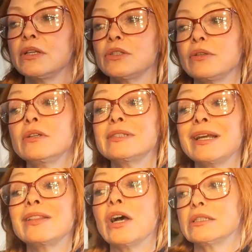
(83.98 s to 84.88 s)
So it looks
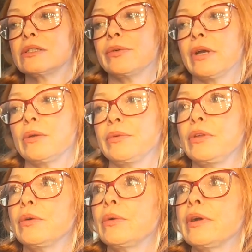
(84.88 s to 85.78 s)
like a lot's going on with
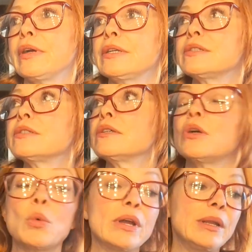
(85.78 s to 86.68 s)
you, Aquarius.
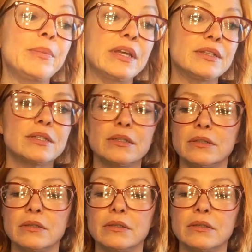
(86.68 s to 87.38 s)
Quite a bit.